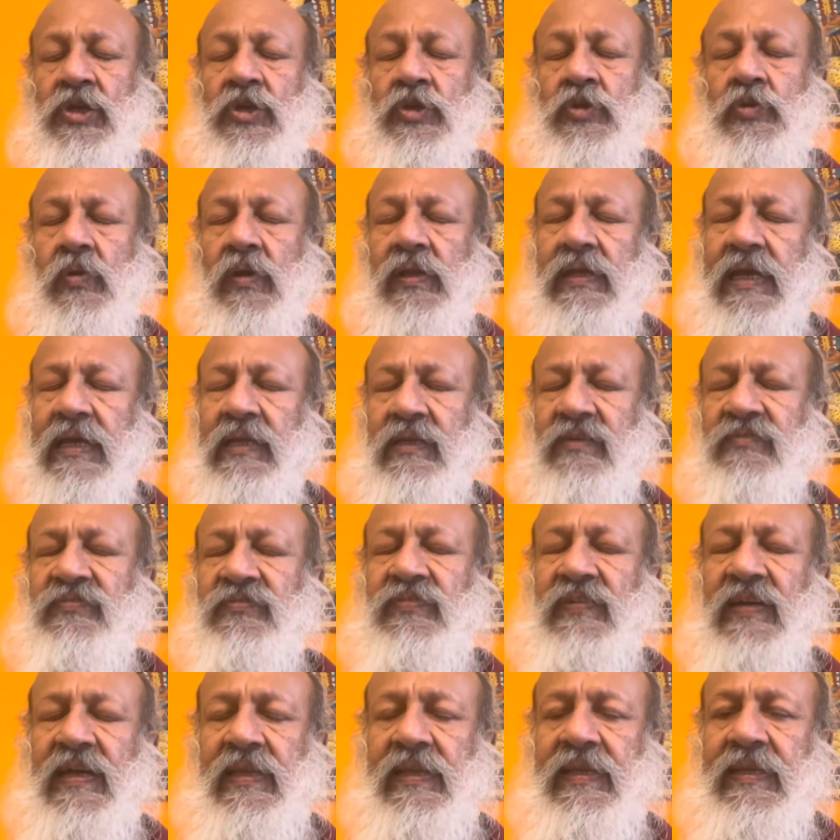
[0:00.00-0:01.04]
you'll get a
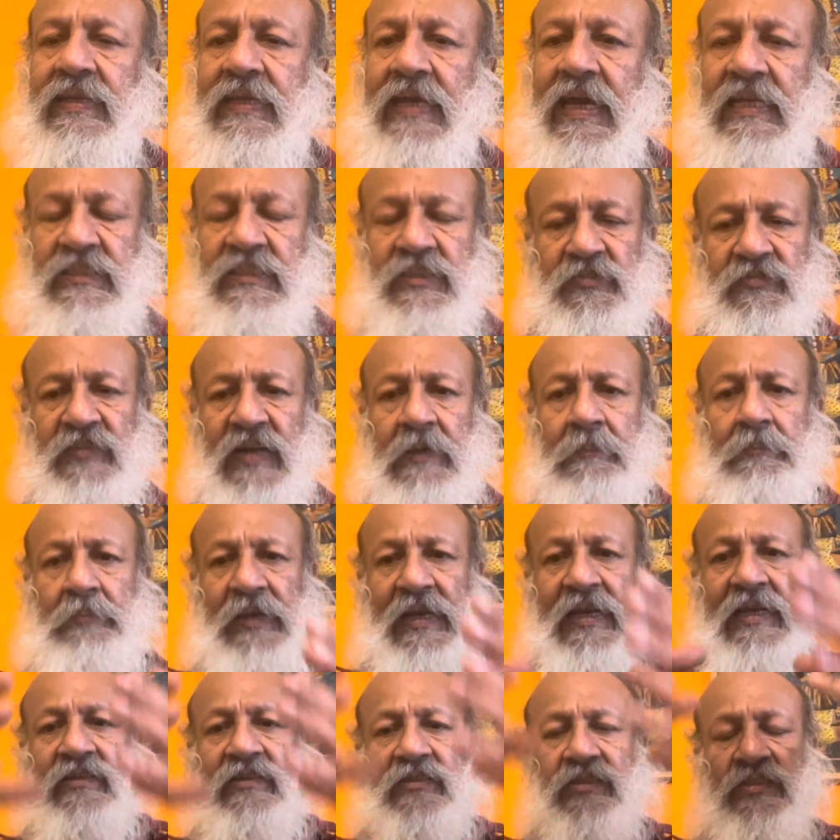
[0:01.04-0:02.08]
very nice
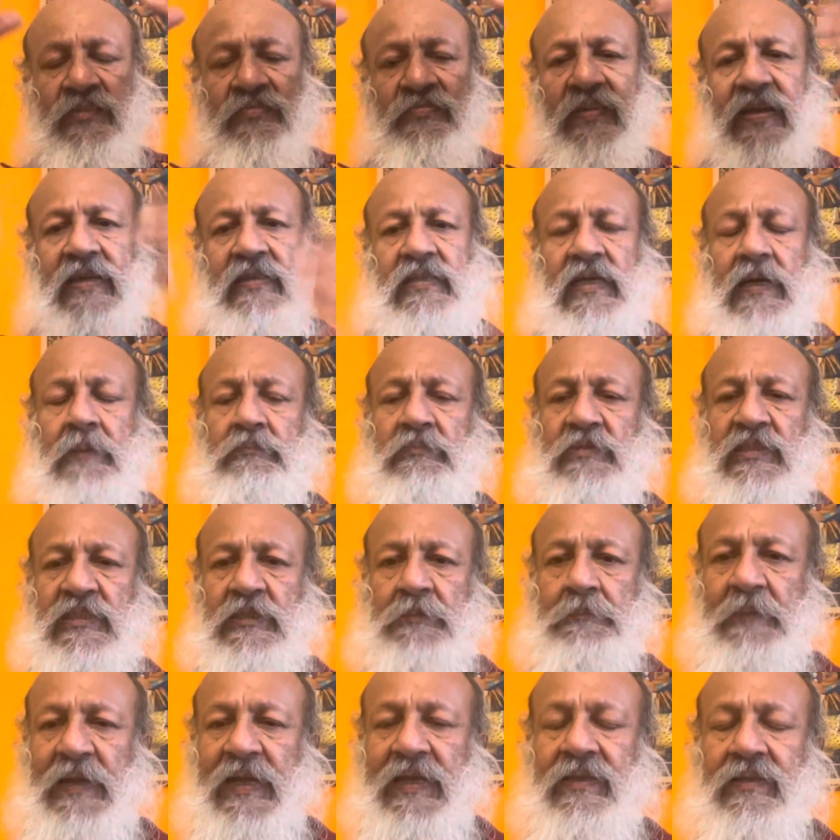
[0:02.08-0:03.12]
vibratory effect up the
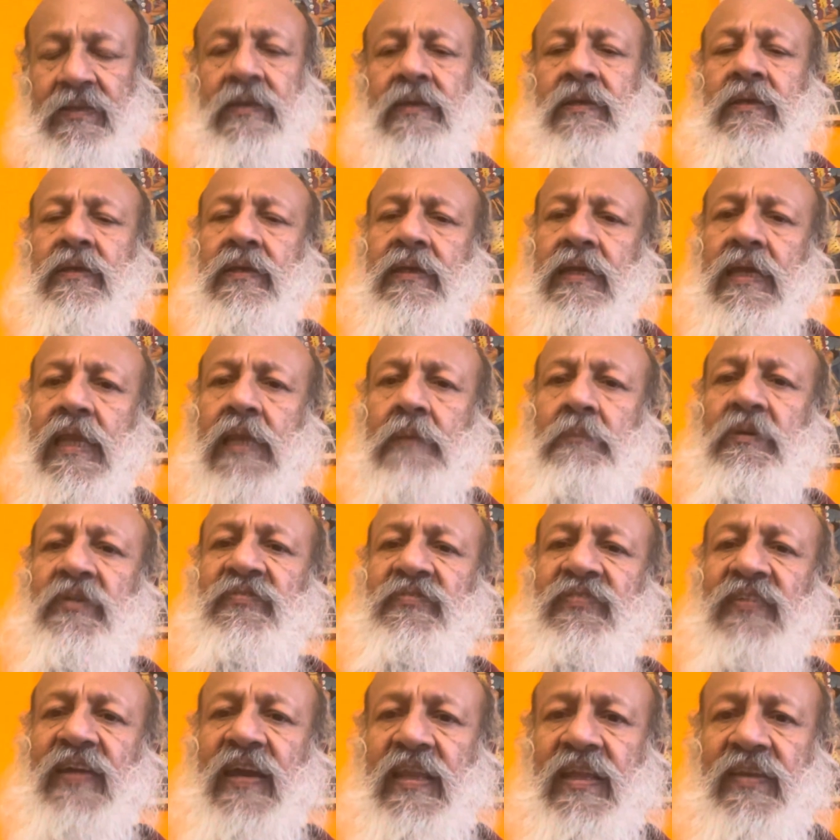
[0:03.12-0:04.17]
spine. It'll be
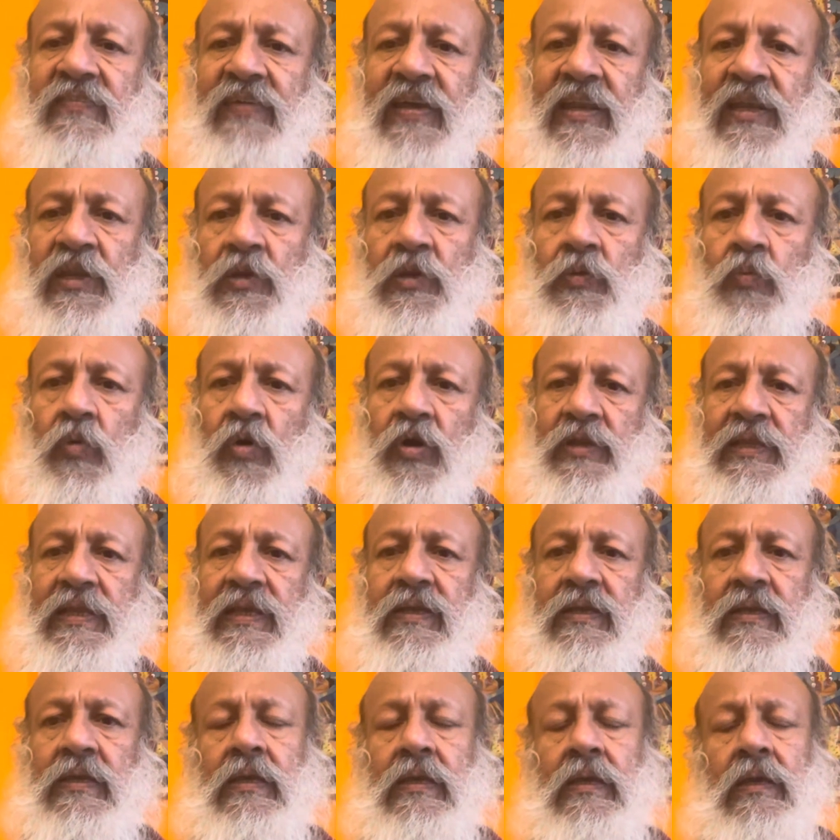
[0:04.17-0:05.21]
very, very
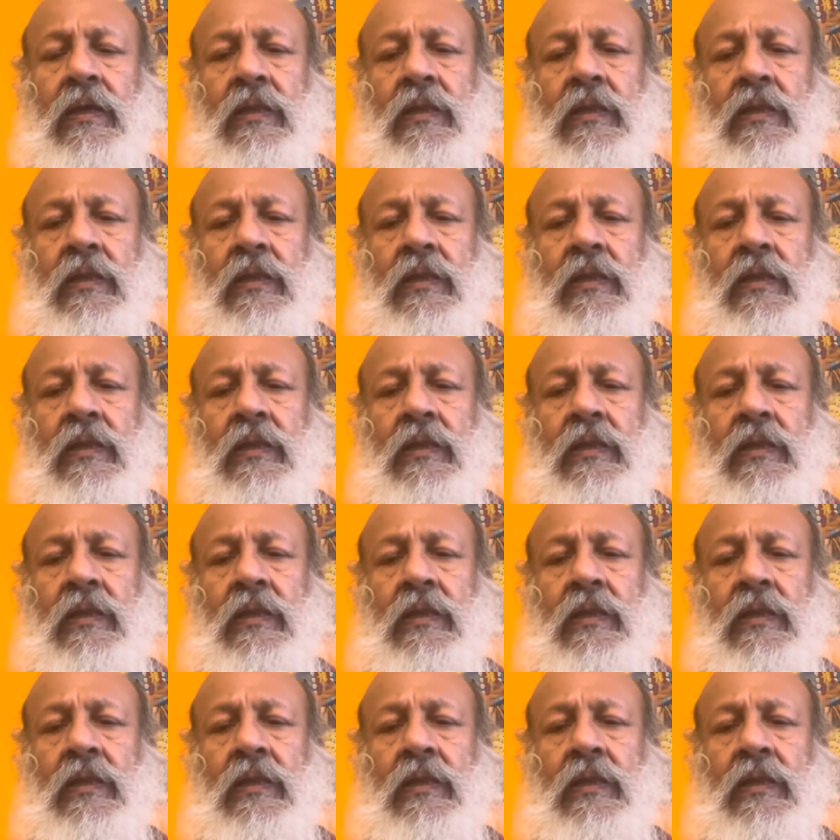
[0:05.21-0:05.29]
rewarding.